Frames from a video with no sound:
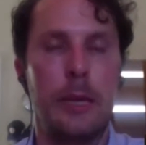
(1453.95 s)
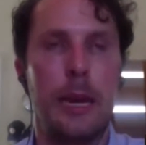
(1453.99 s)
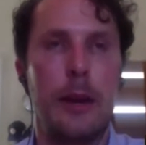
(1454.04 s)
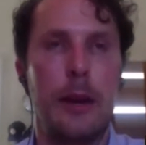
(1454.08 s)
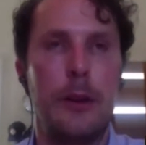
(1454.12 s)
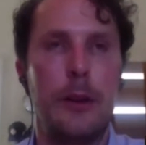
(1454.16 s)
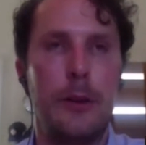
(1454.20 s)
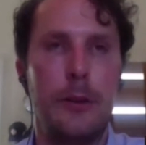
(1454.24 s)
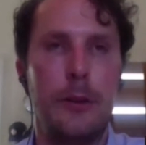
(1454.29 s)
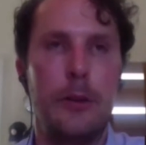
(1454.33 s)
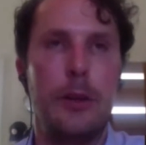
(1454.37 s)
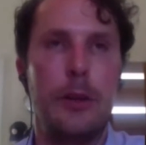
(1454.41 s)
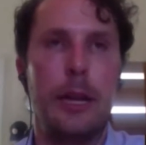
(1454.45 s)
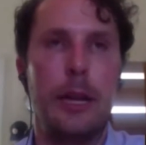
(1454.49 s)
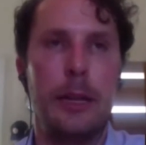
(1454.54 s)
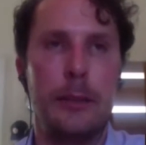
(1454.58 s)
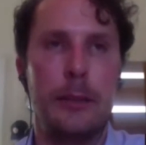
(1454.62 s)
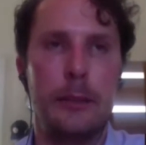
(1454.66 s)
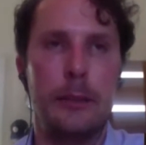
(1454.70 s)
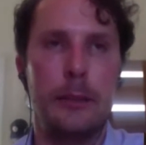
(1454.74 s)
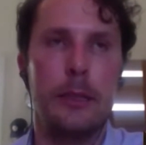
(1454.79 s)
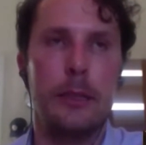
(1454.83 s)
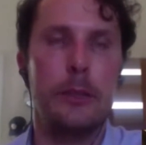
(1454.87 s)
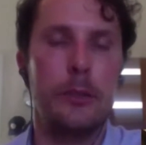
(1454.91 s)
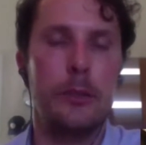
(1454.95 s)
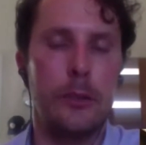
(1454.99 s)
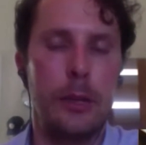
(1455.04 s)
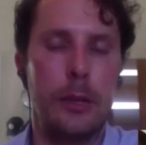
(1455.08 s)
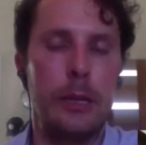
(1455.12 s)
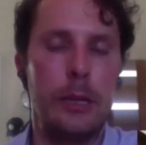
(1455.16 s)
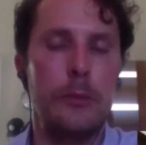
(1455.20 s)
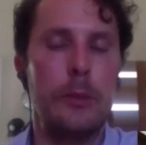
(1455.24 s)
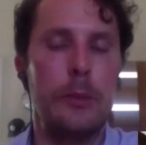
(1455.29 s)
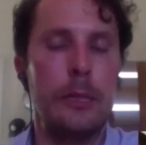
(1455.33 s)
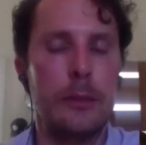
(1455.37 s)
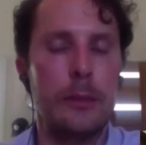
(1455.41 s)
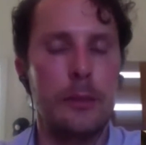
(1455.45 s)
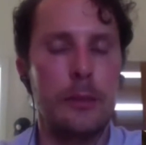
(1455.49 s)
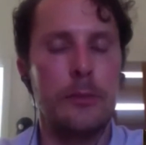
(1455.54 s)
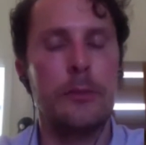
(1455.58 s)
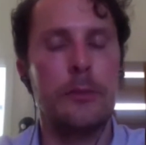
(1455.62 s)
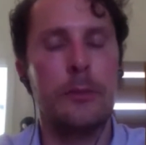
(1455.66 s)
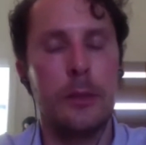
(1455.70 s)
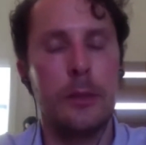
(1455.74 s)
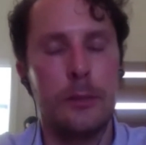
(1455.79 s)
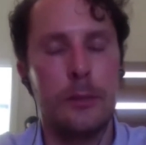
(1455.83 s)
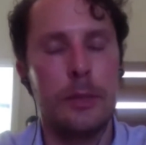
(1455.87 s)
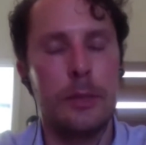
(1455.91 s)
with hair, you get 6 or 8 weeks
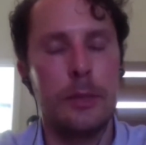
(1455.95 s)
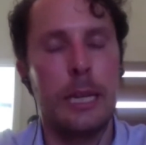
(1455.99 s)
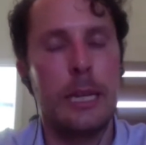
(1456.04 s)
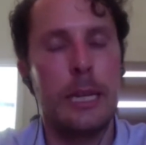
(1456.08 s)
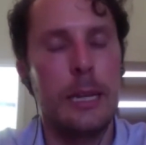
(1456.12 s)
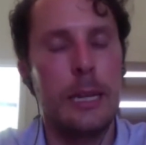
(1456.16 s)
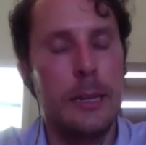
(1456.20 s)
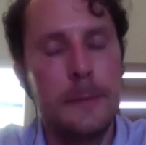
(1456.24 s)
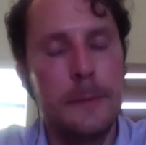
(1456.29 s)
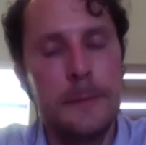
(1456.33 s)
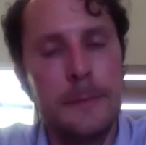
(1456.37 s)
of data.